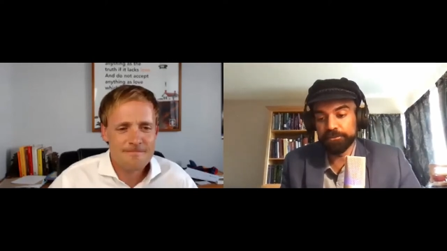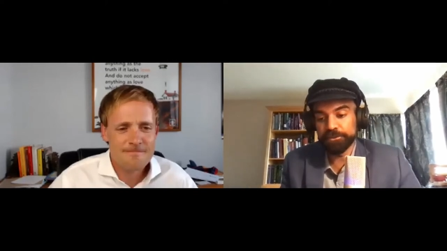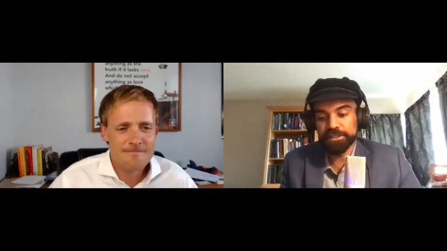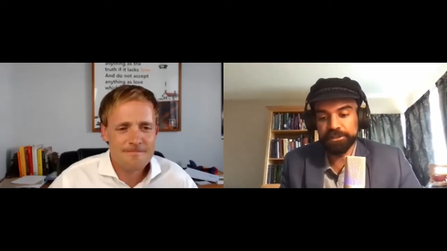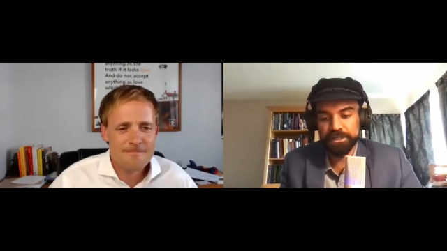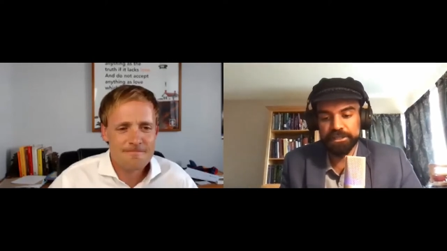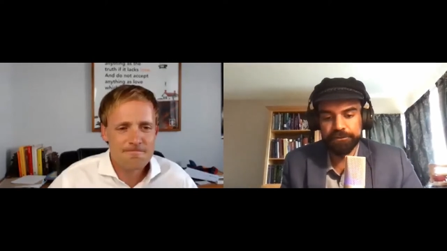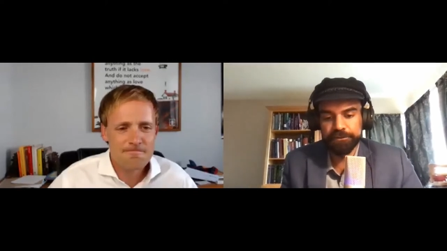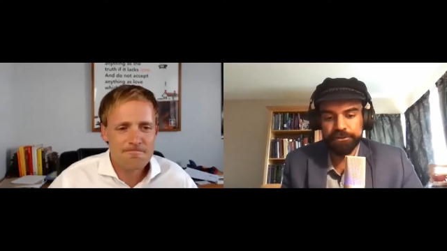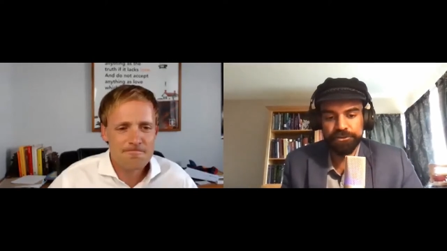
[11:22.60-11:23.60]
Speaker 1: really
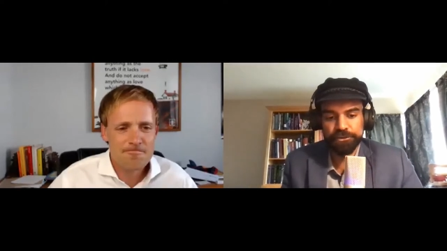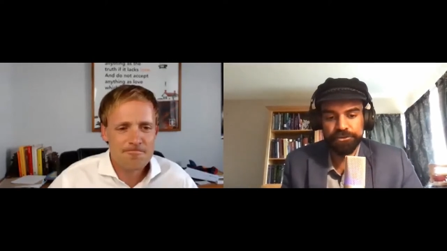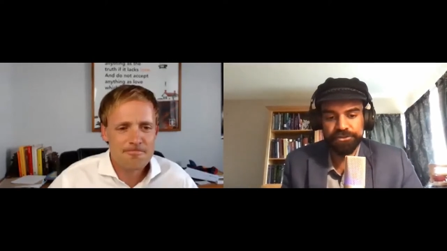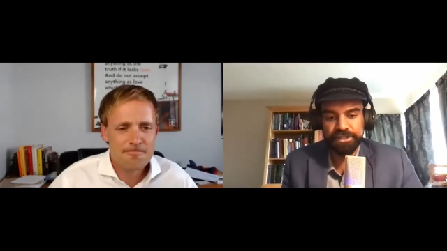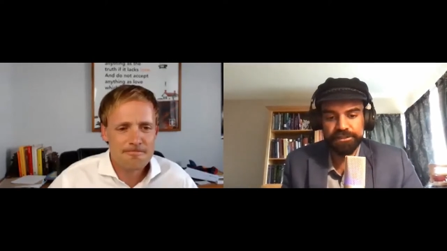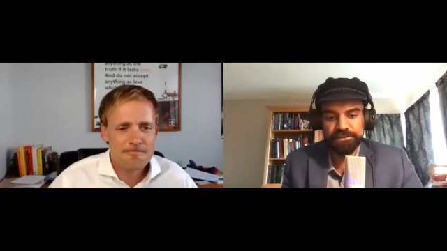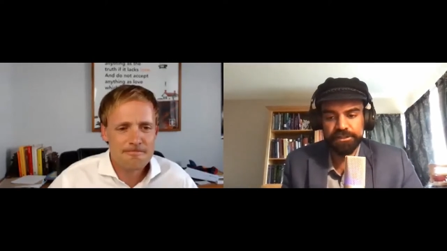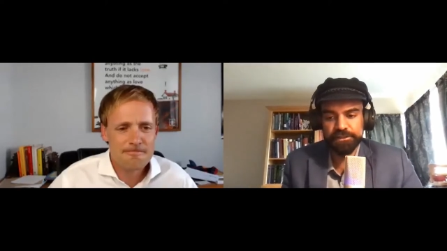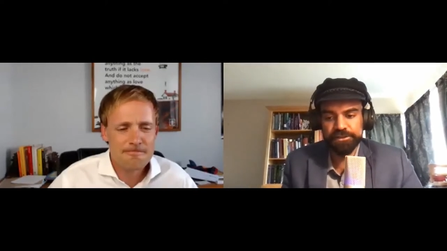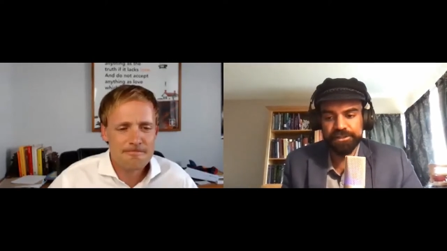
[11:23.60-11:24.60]
wonderful social studies
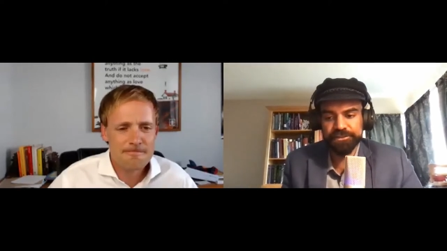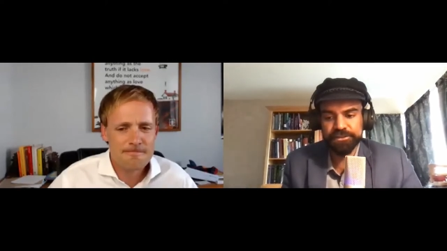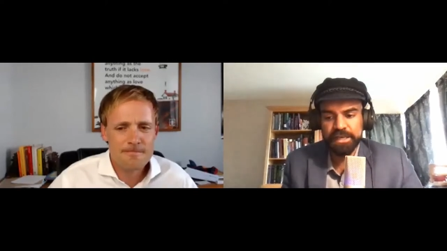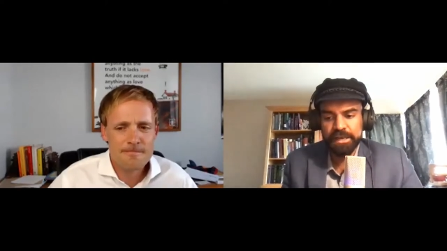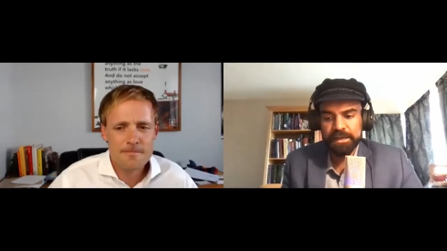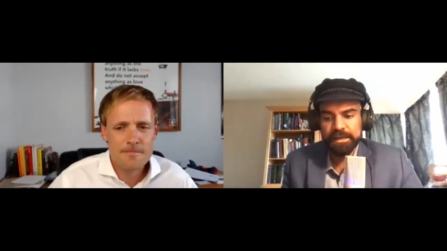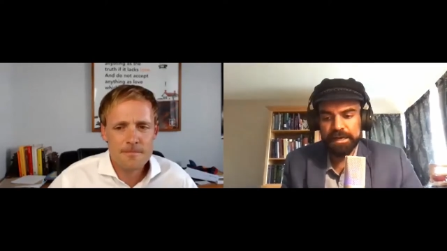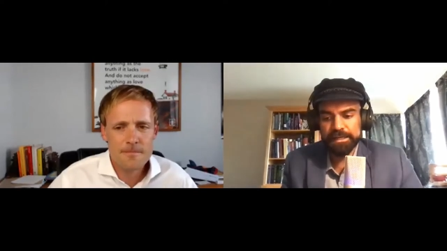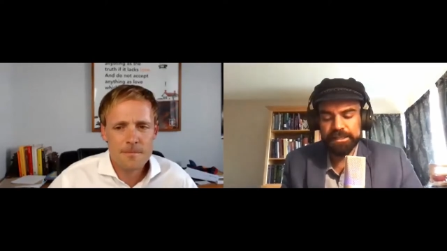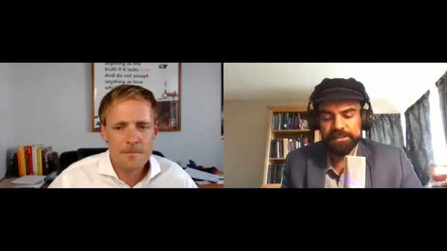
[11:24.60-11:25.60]
teachers.
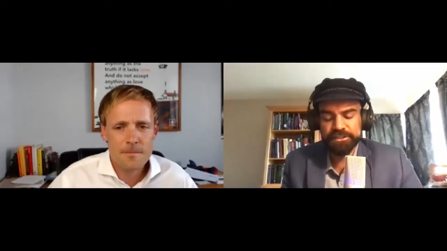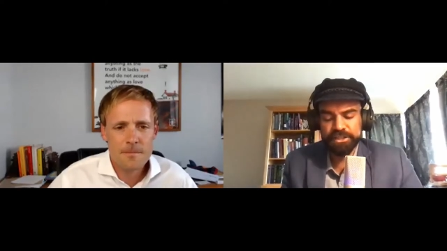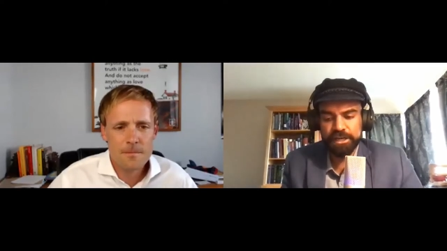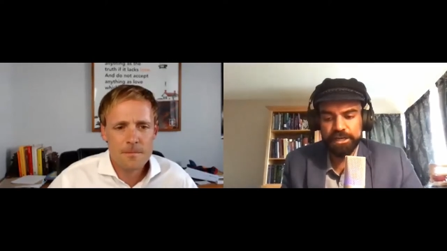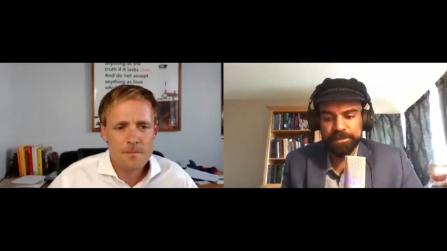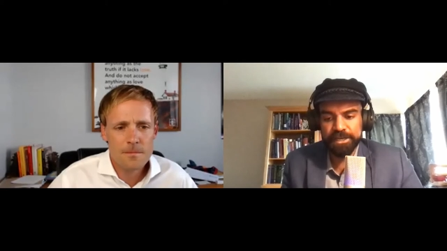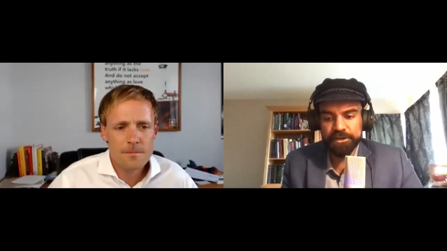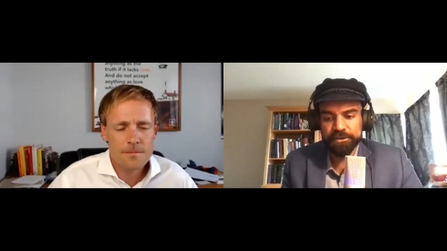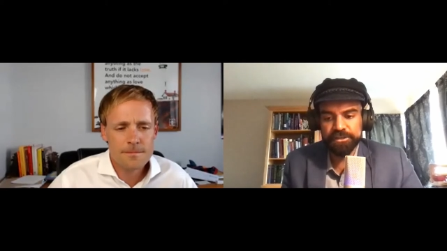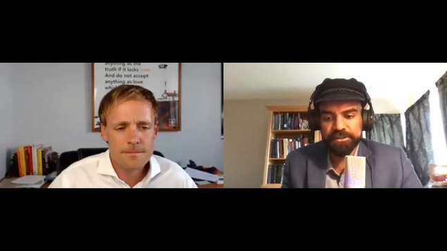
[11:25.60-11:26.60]
I'd like to talk
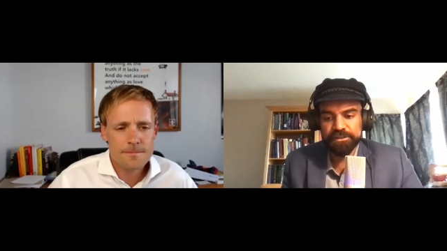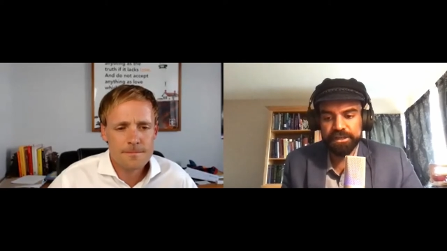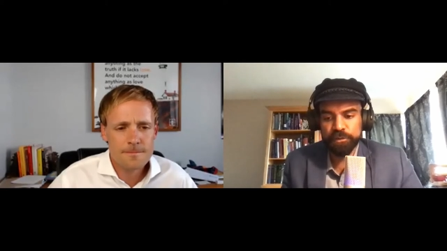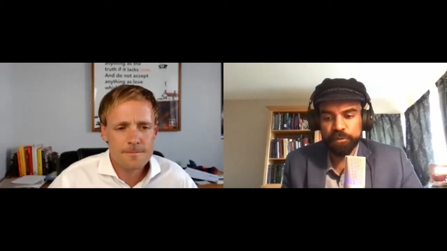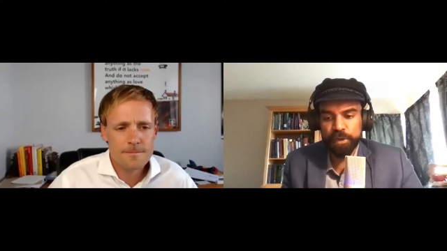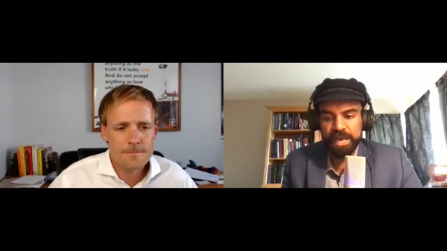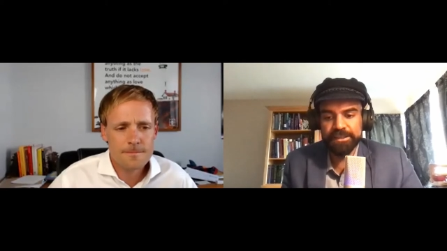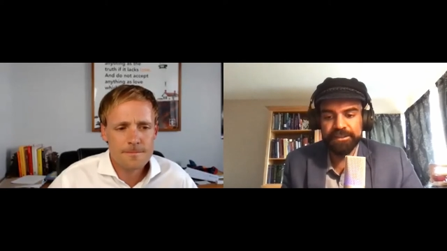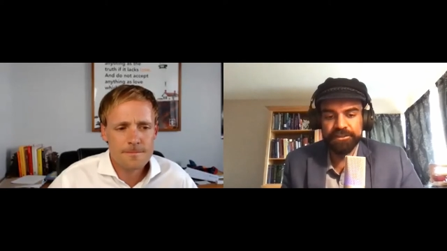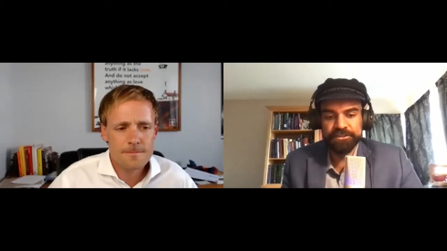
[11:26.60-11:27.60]
about
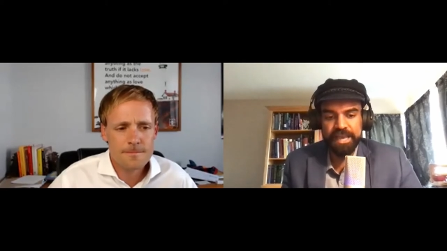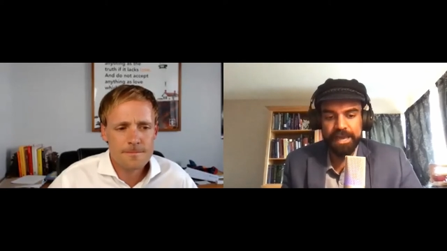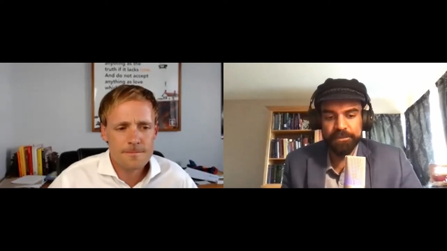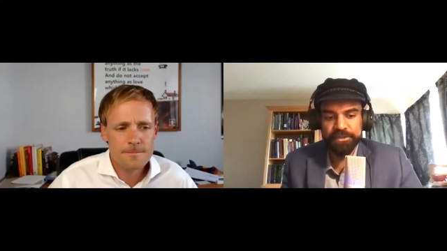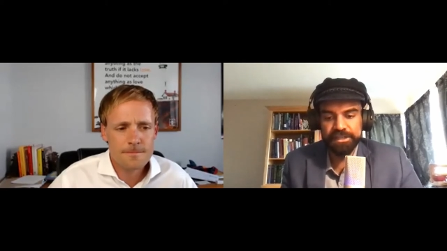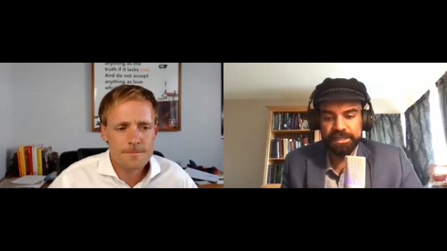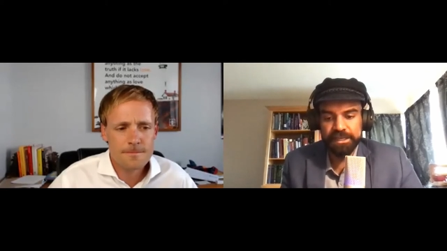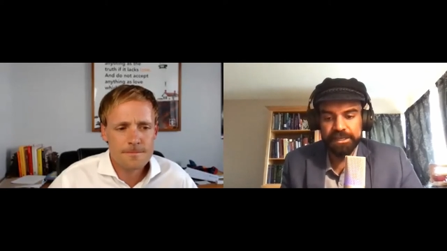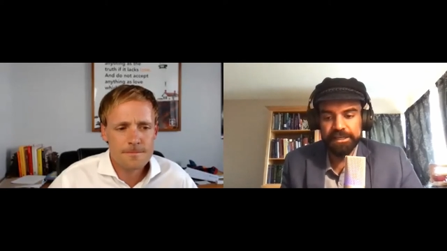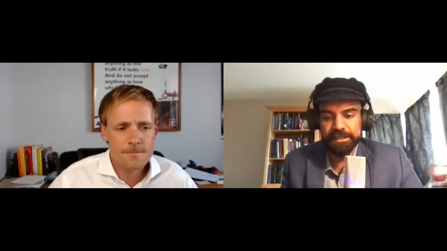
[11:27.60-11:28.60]
when this happened
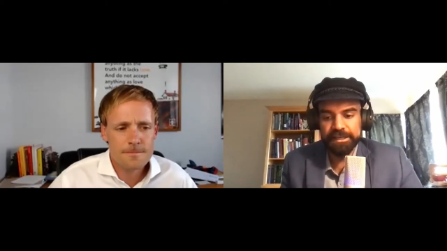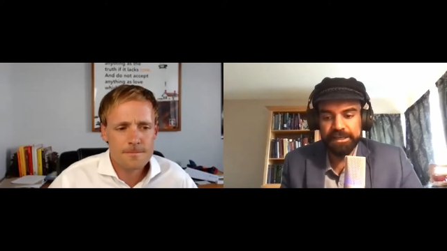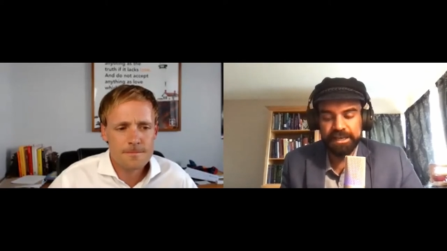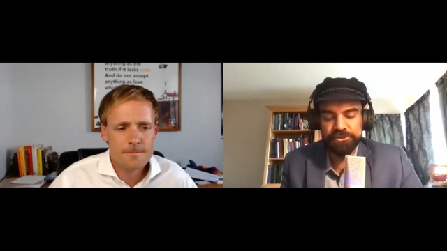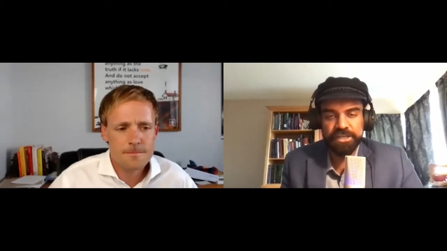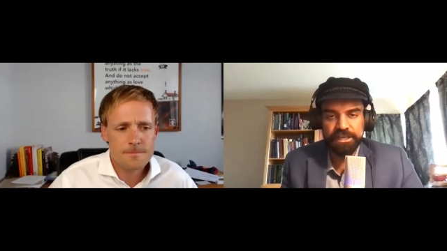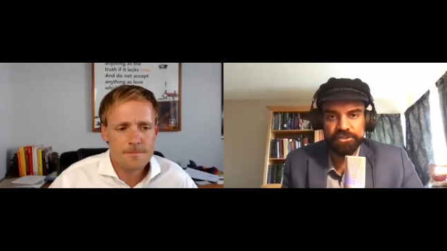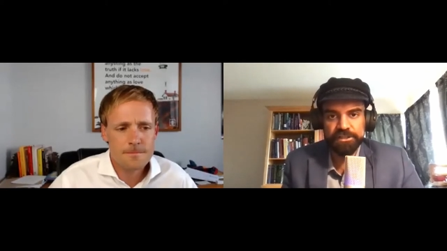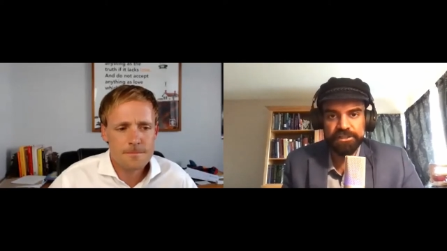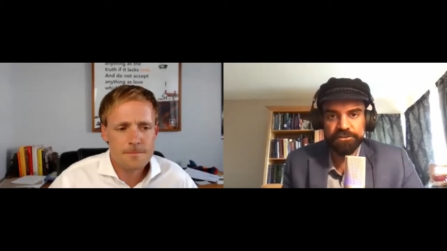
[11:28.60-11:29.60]
in
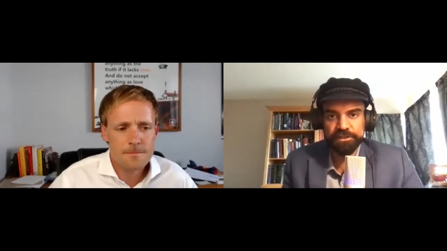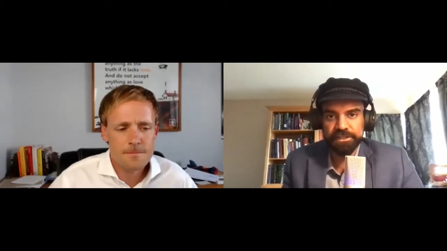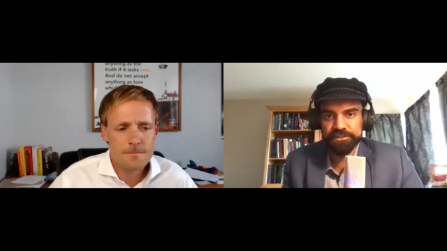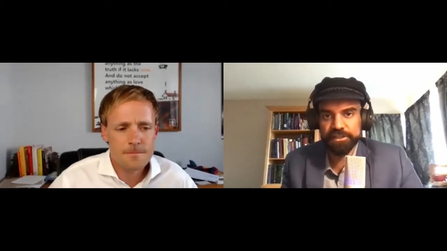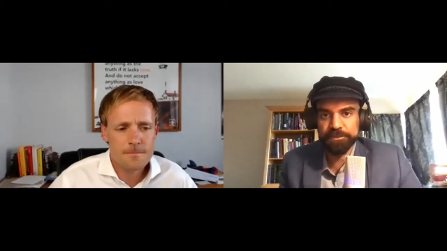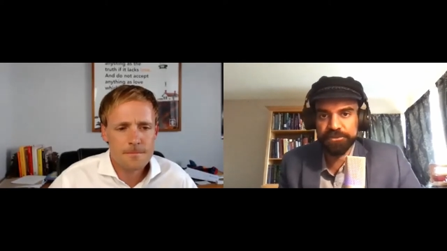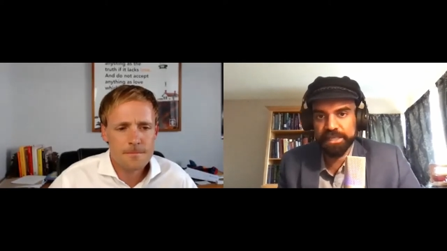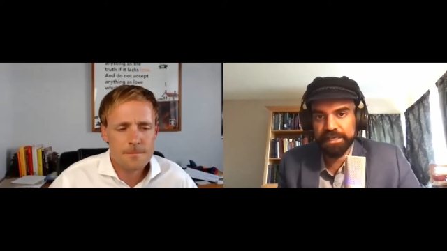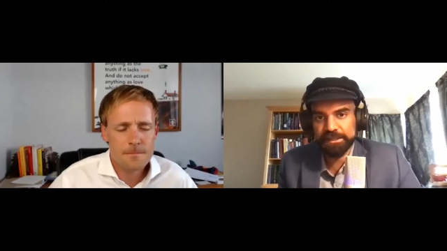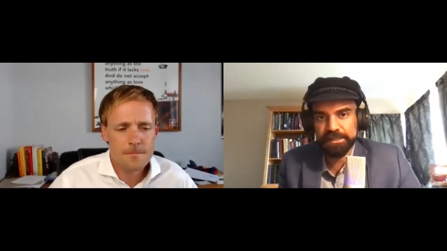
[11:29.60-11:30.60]
education history. It seems
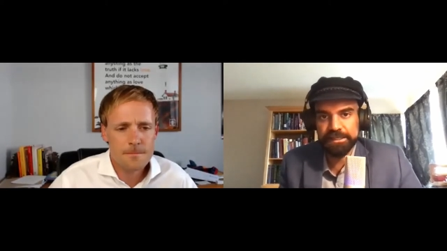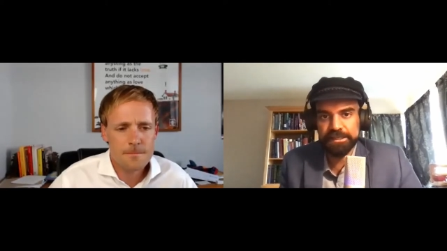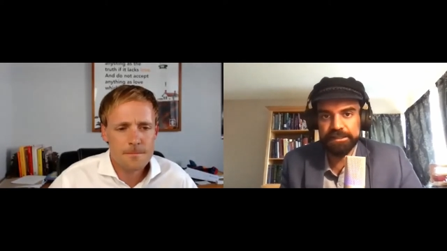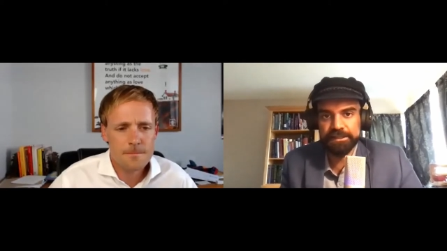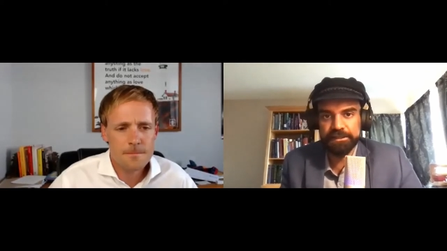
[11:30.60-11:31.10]
that in the